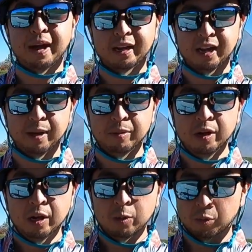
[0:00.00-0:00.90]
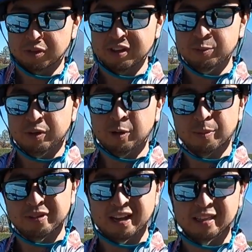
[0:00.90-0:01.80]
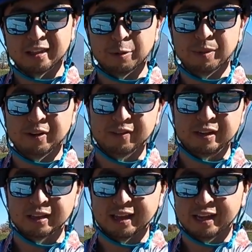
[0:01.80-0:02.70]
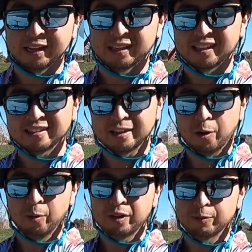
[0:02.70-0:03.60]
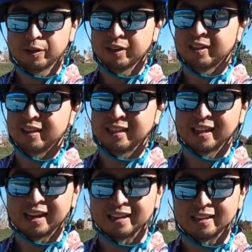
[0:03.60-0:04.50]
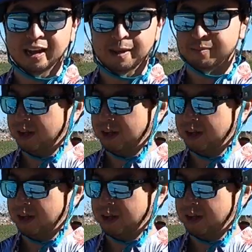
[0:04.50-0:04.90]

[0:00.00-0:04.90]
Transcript: back up. Where this one almost had a little bit of a delay. That's the only really thing that I, I'm